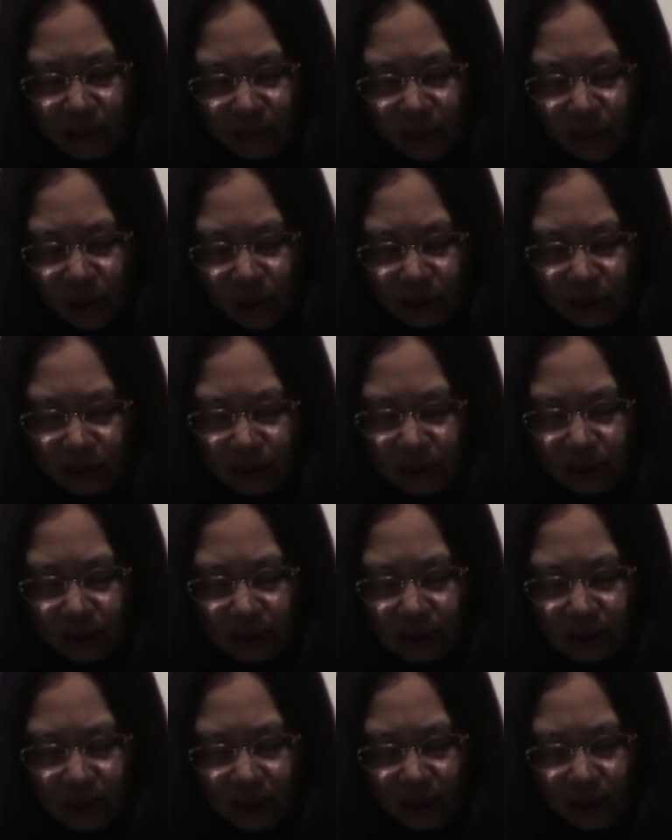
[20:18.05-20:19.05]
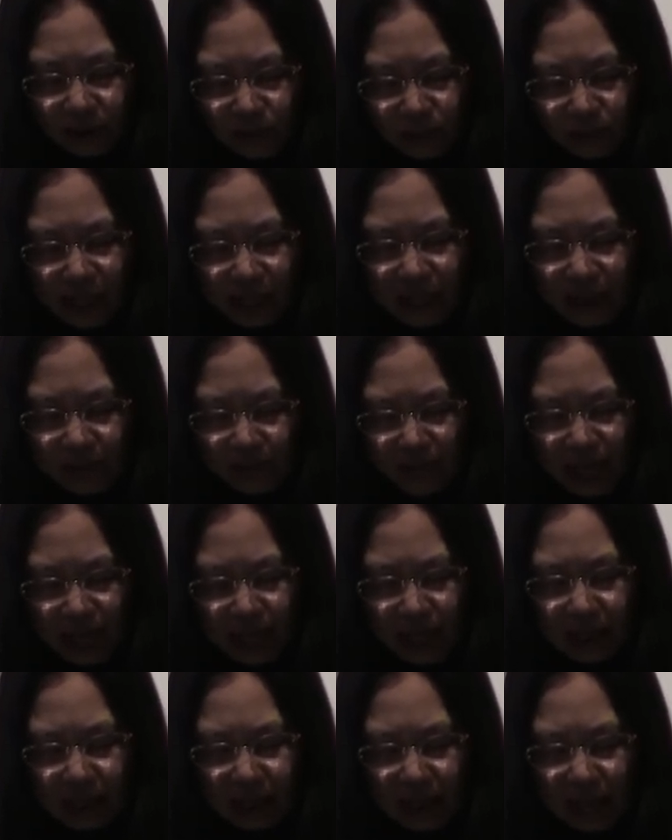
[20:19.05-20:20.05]
brought three
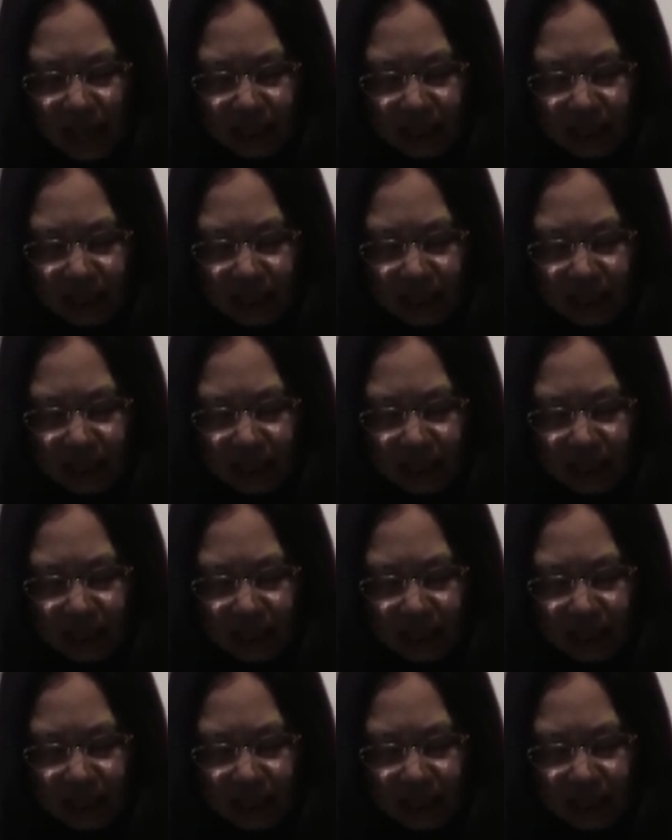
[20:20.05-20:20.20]
male